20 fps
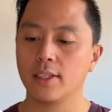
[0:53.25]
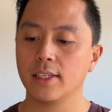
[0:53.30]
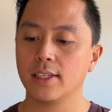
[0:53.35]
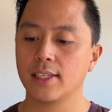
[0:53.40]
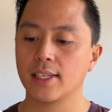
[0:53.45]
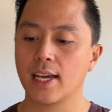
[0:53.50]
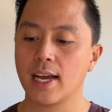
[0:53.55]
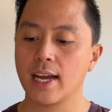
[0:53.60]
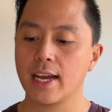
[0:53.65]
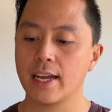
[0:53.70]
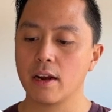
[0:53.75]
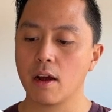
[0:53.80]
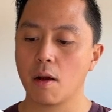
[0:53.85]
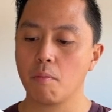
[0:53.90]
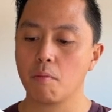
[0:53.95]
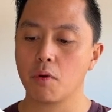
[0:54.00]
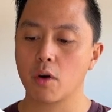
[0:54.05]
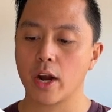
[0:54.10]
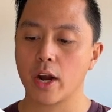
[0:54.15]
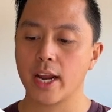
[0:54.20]

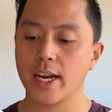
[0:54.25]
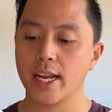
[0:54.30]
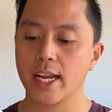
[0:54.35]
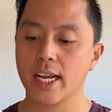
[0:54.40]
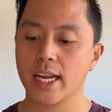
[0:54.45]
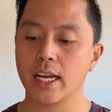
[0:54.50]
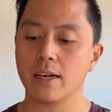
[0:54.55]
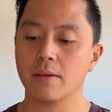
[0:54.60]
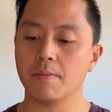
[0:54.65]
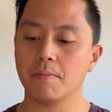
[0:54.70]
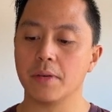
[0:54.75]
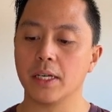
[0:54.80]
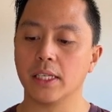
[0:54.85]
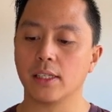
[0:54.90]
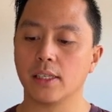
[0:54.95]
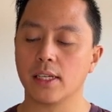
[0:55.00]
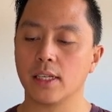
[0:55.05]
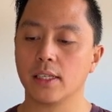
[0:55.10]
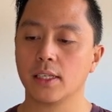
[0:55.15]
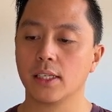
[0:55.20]
design, branding, and
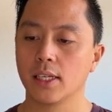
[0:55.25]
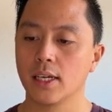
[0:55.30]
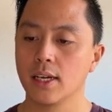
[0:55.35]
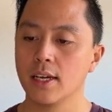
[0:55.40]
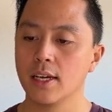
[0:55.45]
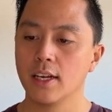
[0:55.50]
business.